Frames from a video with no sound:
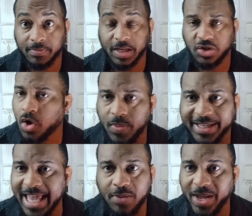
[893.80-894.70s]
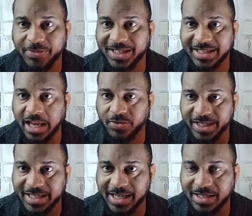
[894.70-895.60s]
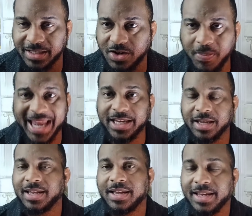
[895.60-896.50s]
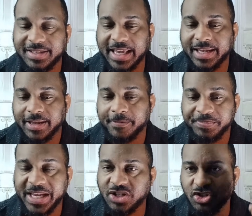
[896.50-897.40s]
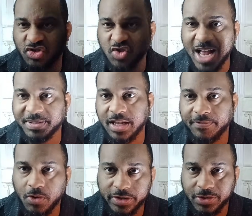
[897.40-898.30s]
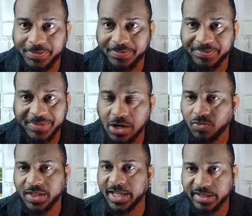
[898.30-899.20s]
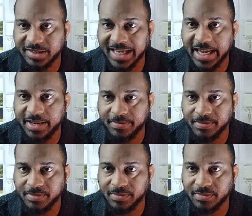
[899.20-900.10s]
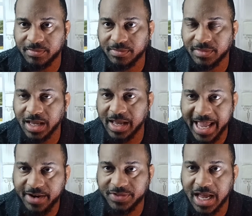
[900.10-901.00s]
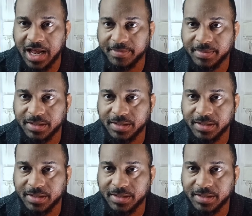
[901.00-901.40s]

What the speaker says: It's always that way with Stellar, isn't it? Nobody, it's like they just drop stuff on you. They don't really say it ahead of time.